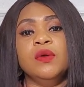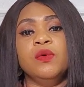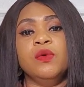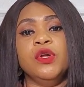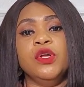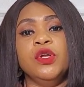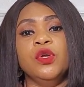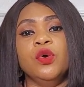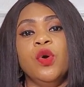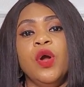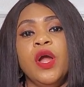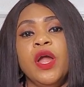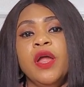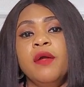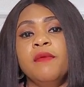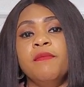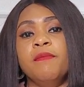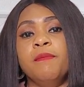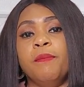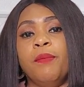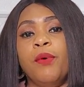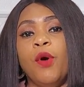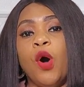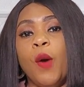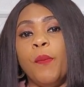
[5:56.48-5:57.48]
you know a
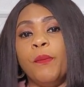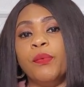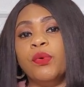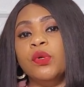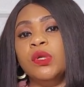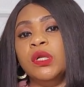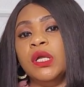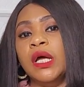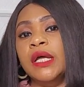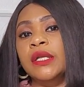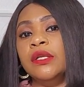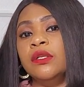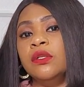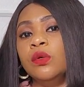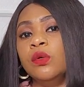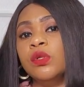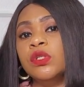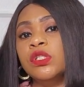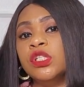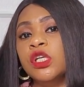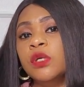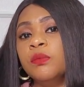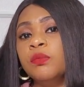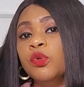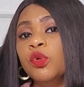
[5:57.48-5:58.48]
popular
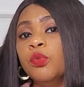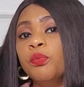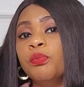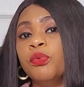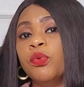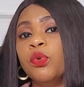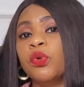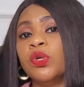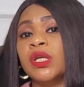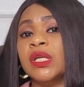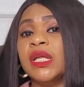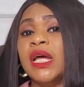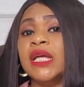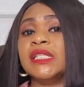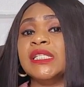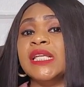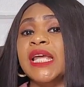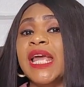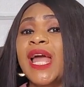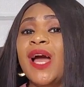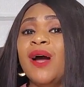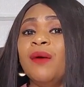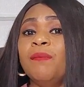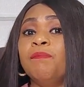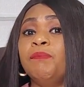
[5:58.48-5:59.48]
notable book that has
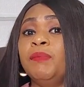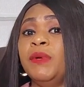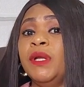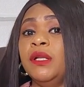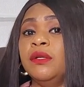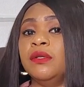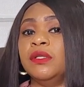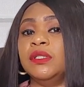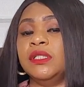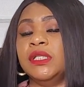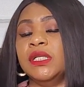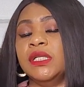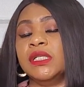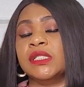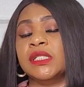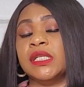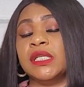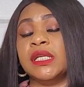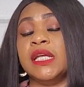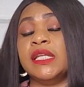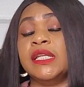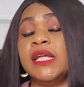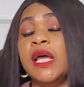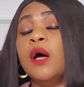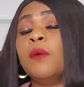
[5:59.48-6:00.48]
helped billionaires
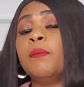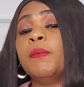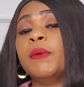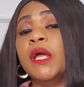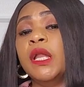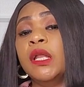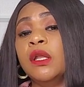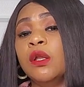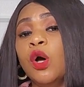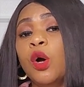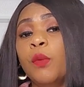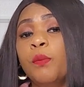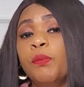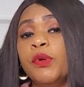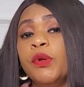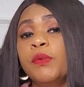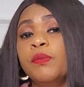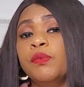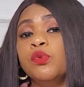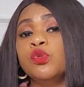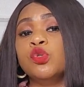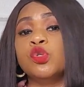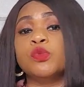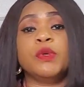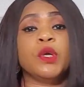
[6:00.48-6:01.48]
that has helped a lot of
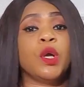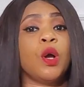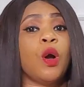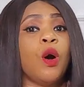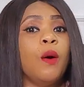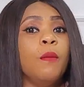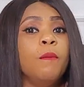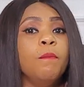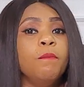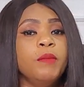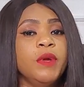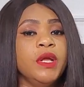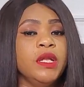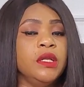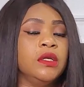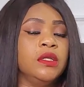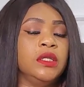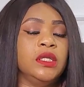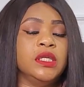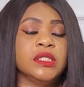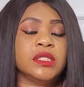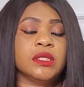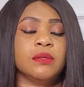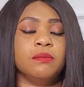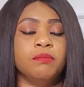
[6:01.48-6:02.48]
people to become
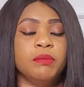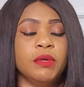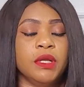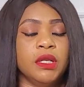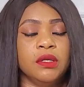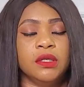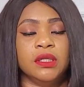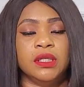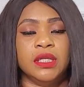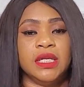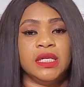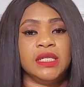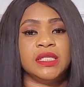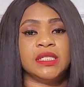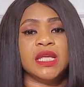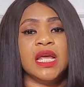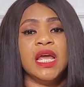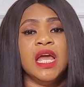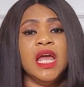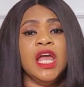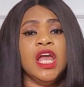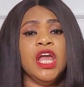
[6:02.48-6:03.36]
millionaires and billionaires